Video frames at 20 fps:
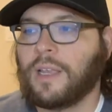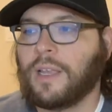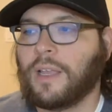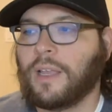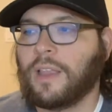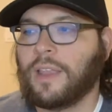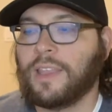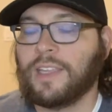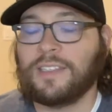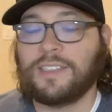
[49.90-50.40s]

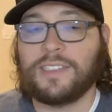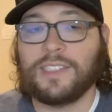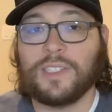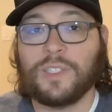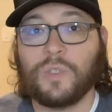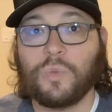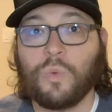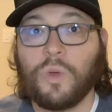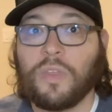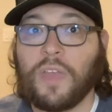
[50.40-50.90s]
This
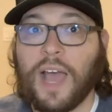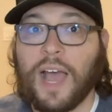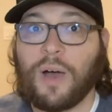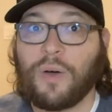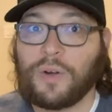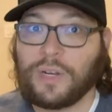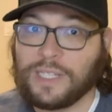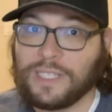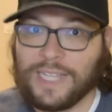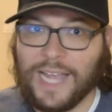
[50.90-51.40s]
is
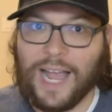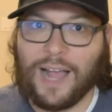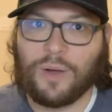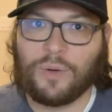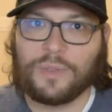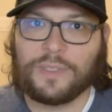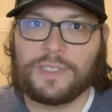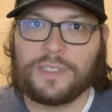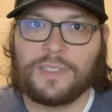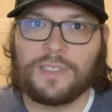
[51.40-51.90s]
without a
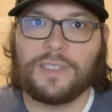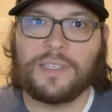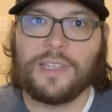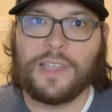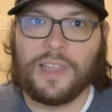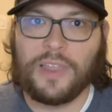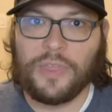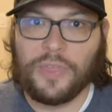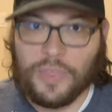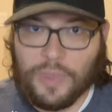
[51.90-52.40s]
doubt
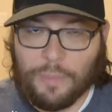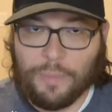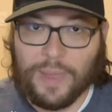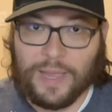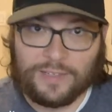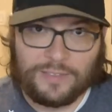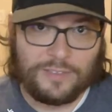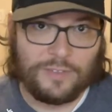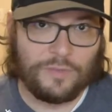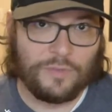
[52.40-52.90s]
the
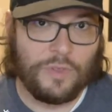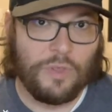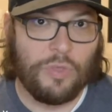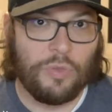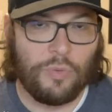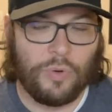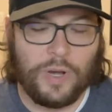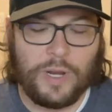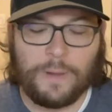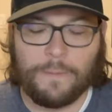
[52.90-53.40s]
best of the
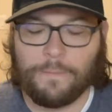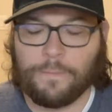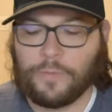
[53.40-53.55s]
3.